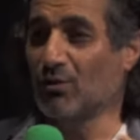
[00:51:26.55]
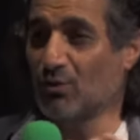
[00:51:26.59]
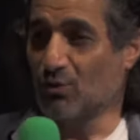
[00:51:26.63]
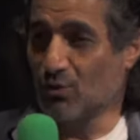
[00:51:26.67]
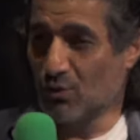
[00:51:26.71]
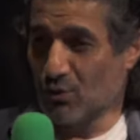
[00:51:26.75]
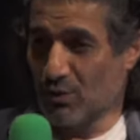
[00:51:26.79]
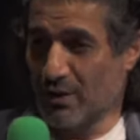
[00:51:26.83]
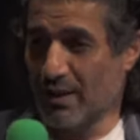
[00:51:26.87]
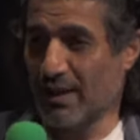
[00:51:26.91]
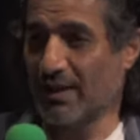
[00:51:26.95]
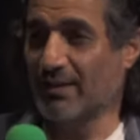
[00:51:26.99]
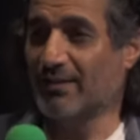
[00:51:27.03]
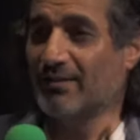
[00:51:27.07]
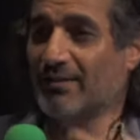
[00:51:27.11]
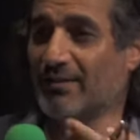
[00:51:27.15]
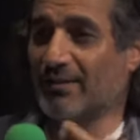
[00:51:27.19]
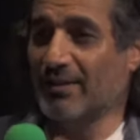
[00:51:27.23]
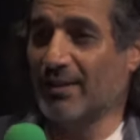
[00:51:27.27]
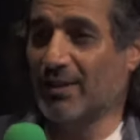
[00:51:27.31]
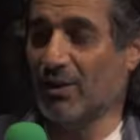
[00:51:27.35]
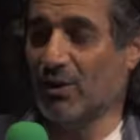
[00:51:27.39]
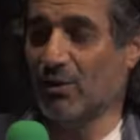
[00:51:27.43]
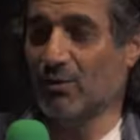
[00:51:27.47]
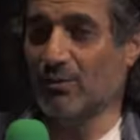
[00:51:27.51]
to get,
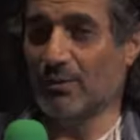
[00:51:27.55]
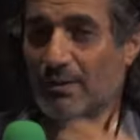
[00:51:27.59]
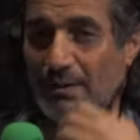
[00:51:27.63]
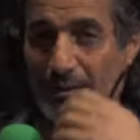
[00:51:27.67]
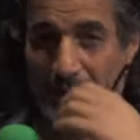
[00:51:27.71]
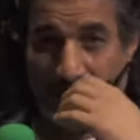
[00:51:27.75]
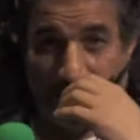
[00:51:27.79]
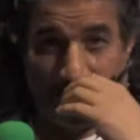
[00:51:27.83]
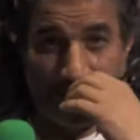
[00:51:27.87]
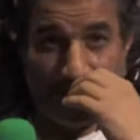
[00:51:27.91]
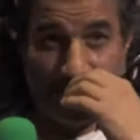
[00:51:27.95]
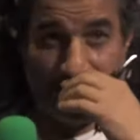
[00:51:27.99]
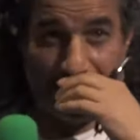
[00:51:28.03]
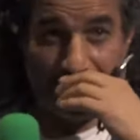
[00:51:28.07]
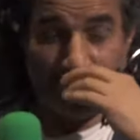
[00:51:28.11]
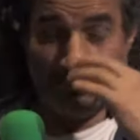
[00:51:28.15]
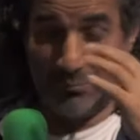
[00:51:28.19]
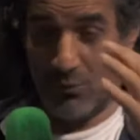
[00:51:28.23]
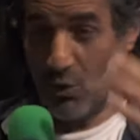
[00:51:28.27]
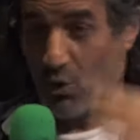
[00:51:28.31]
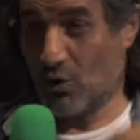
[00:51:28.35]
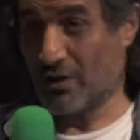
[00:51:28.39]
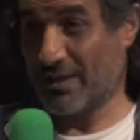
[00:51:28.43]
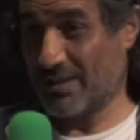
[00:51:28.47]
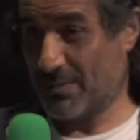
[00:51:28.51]
you know,
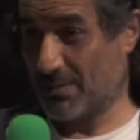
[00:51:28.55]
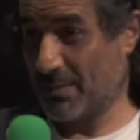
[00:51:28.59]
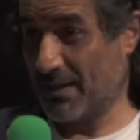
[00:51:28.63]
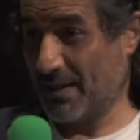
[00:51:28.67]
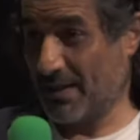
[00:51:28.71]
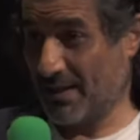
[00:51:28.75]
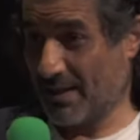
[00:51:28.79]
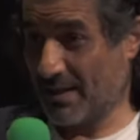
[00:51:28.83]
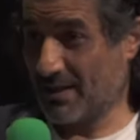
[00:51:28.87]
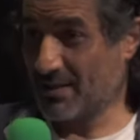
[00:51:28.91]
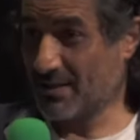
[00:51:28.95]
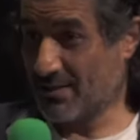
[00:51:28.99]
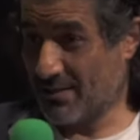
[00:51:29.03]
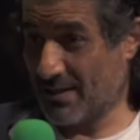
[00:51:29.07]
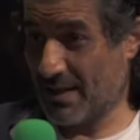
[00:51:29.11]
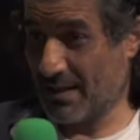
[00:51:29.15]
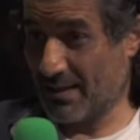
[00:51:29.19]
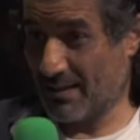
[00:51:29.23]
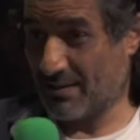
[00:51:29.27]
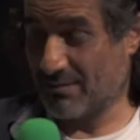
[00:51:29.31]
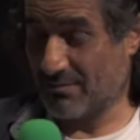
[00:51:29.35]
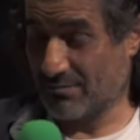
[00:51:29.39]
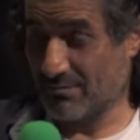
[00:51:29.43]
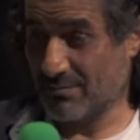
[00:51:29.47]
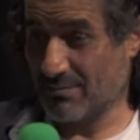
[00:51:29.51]
more experience,
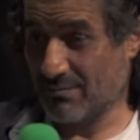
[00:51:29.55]
like,